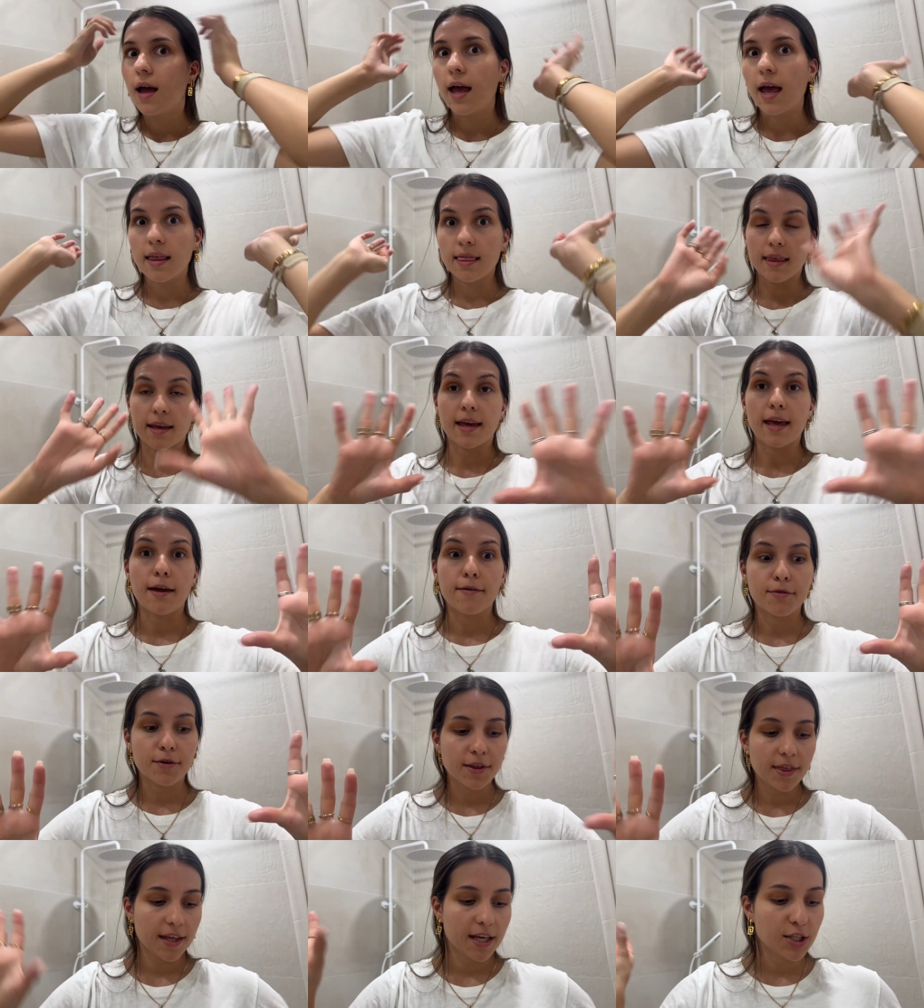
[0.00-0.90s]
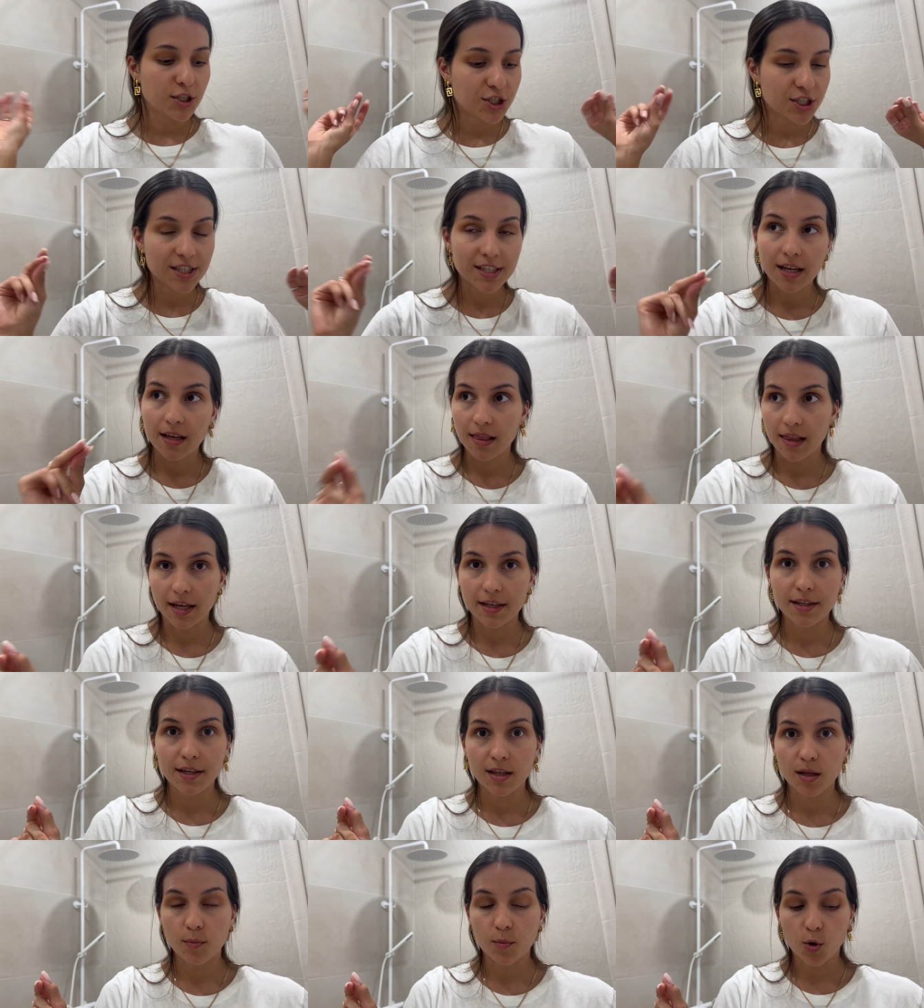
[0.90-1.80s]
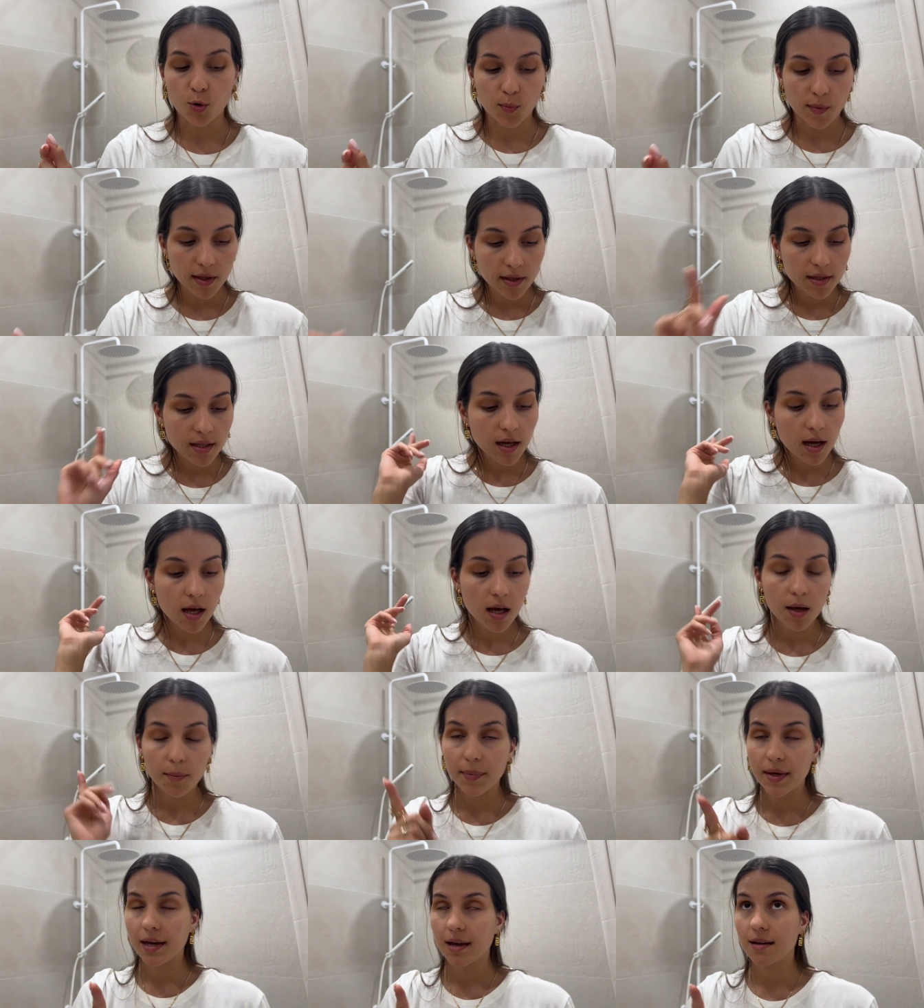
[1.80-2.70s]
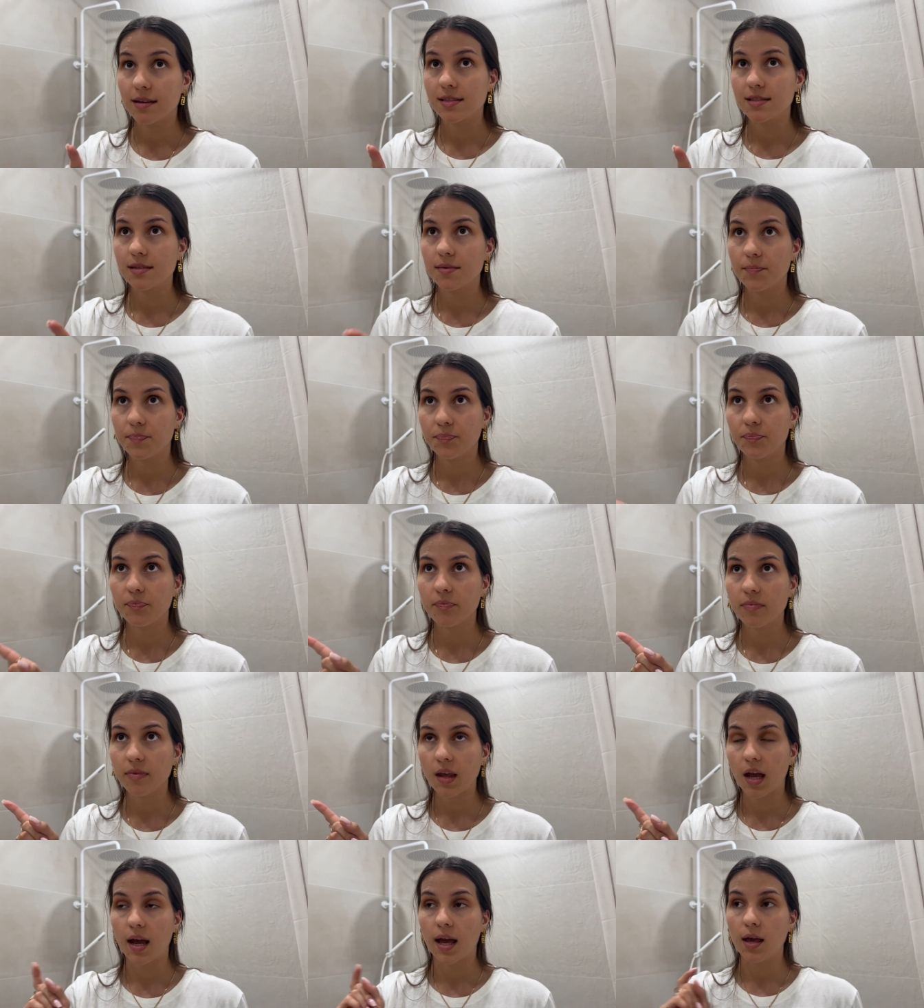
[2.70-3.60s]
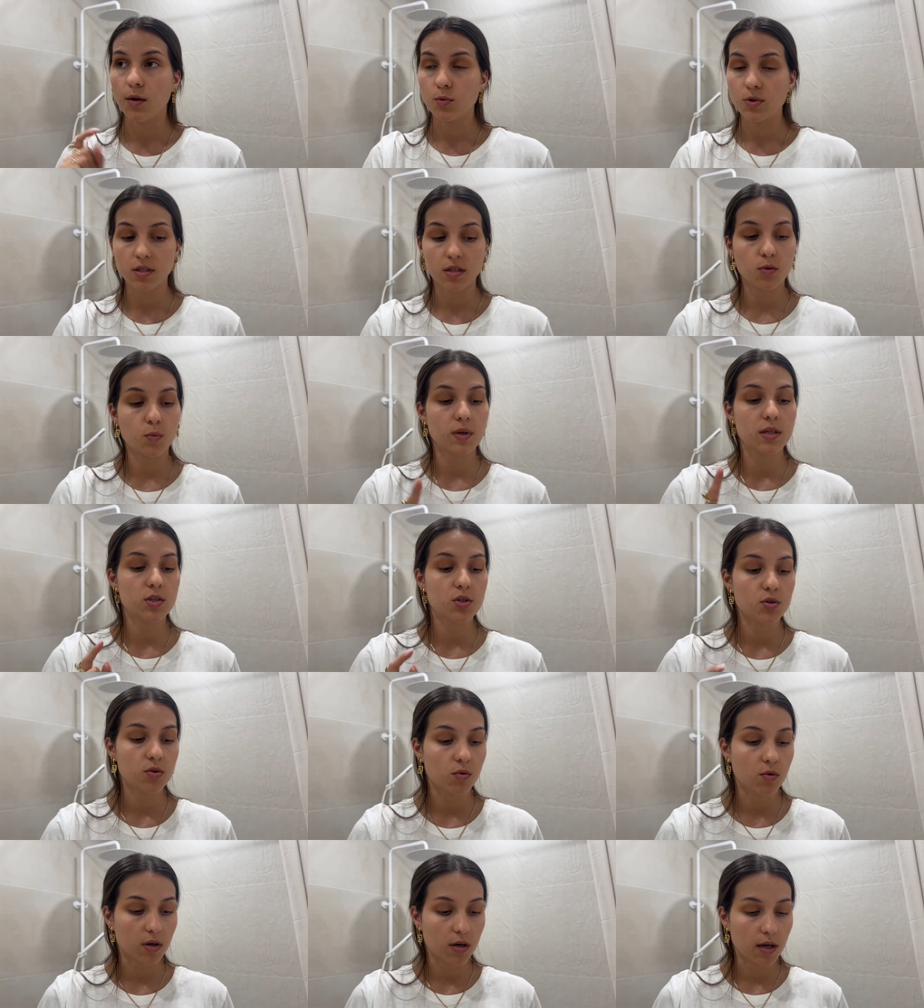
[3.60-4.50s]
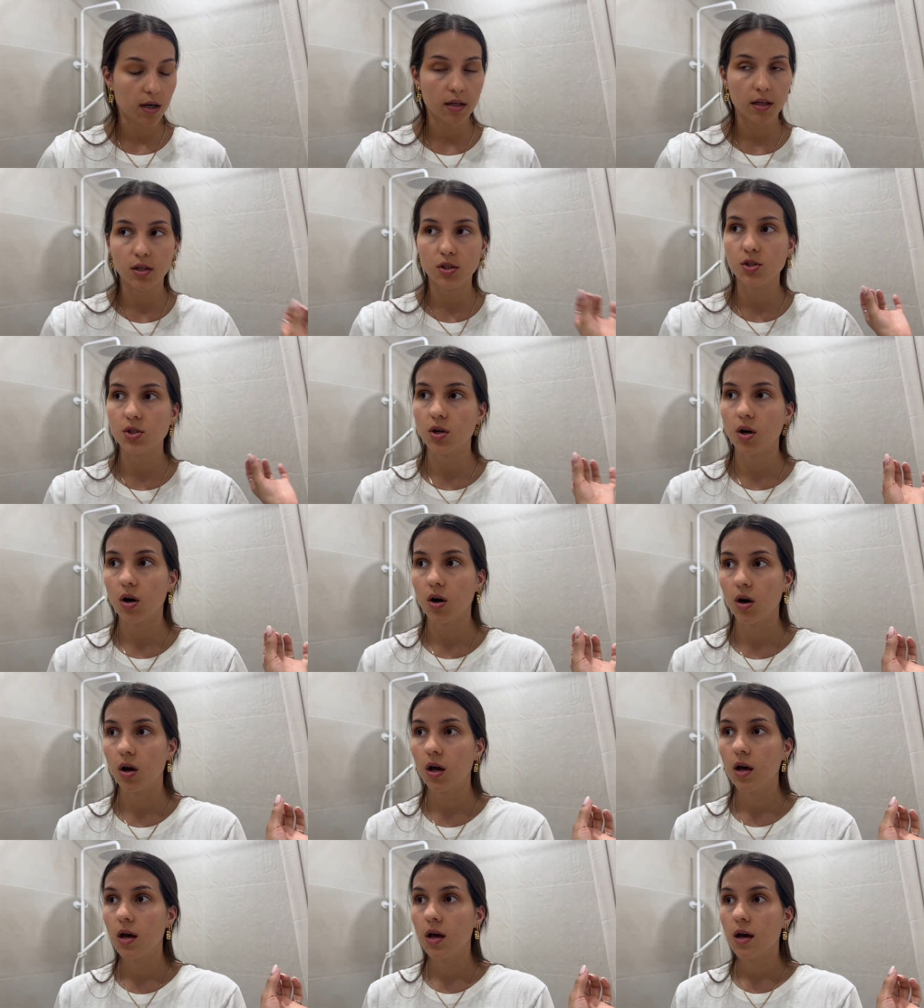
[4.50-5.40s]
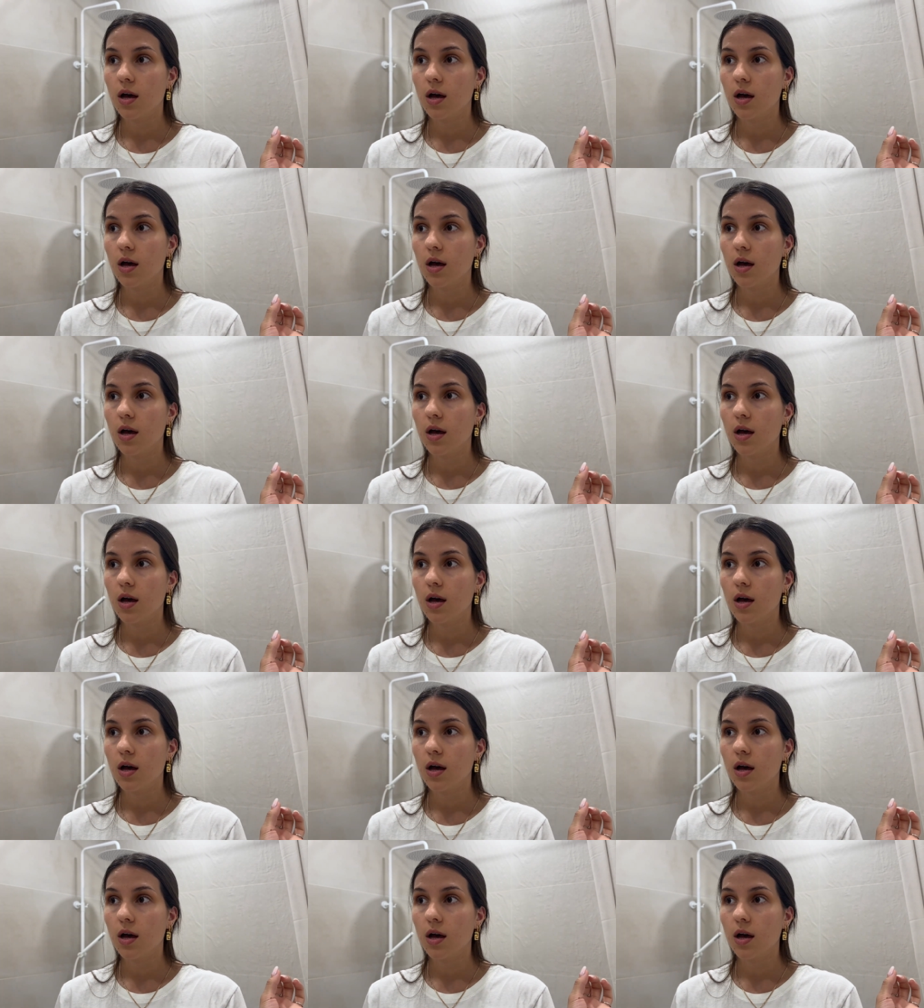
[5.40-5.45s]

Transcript: like everything just clicked in a moment because i was at one store and i saw